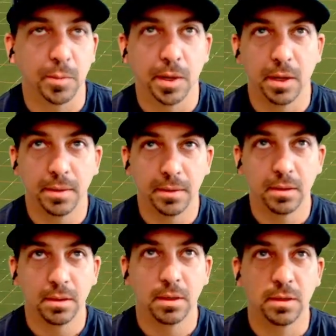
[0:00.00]
but
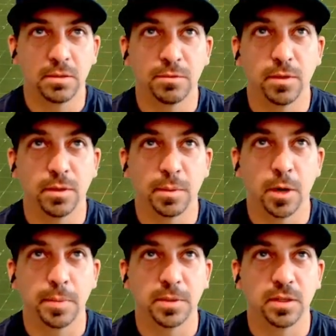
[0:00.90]
it's for the
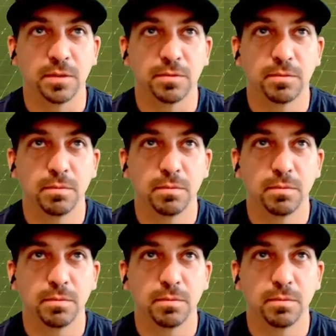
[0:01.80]
purpose of